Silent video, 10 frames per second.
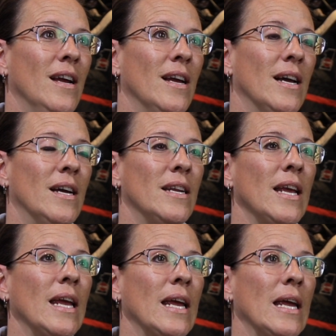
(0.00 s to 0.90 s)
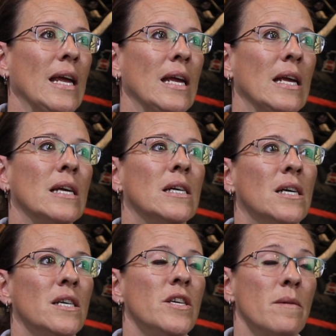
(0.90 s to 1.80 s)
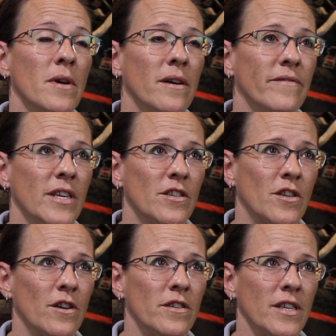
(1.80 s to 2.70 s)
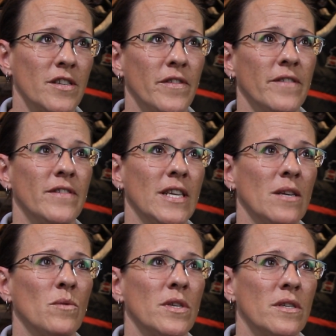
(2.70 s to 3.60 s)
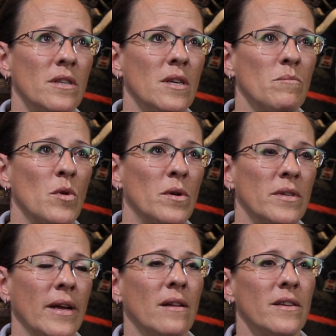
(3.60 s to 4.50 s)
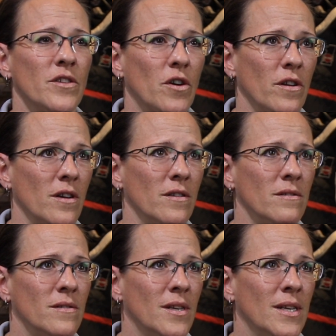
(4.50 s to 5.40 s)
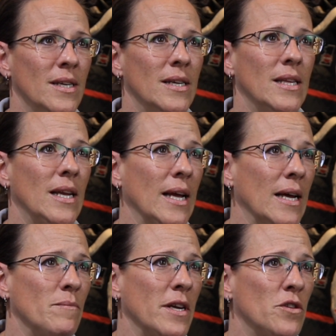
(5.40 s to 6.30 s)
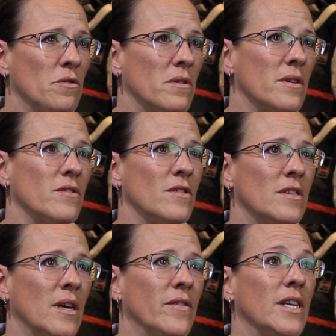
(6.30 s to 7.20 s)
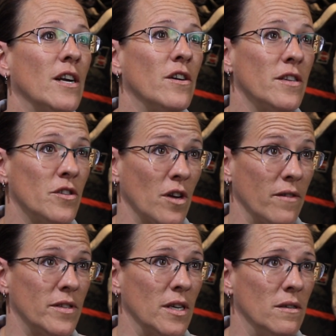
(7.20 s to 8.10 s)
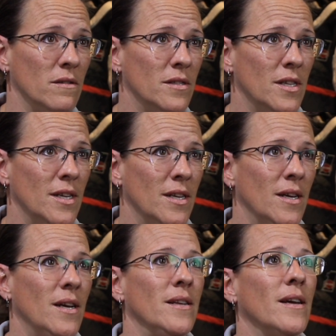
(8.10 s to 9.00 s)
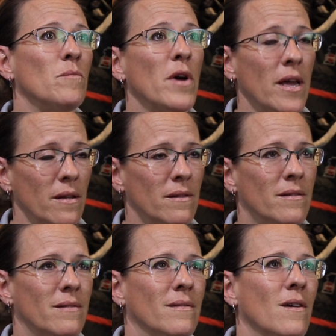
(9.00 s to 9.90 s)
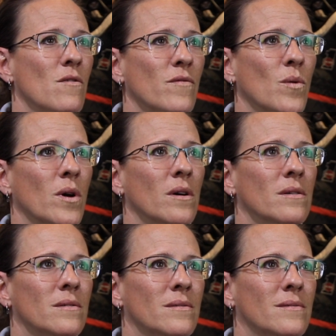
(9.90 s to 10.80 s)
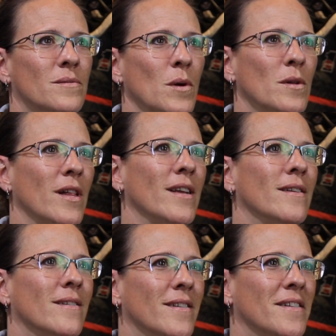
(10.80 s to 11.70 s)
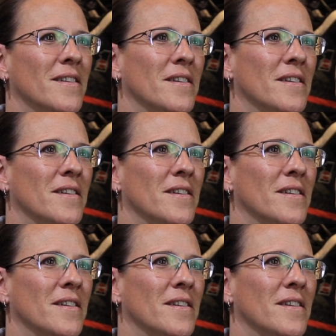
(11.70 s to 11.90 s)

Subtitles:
I had a Yamaha V-Star 650 was the motorcycle I started on. And then I had my 2007 Heritage Softail, and now my 04 Road Glide.